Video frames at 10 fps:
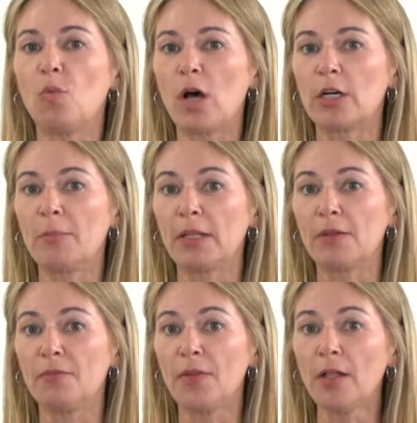
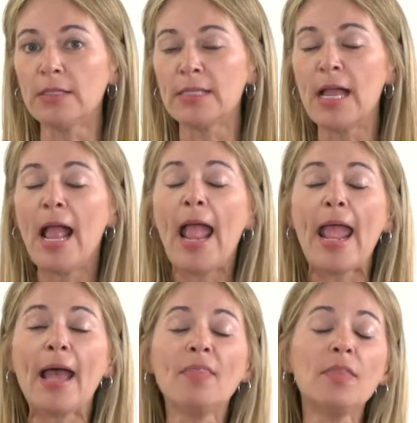watermelon felt
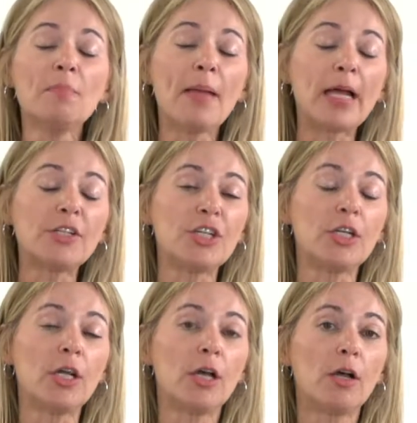and the
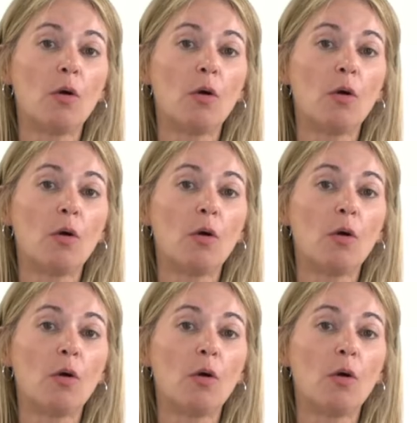matching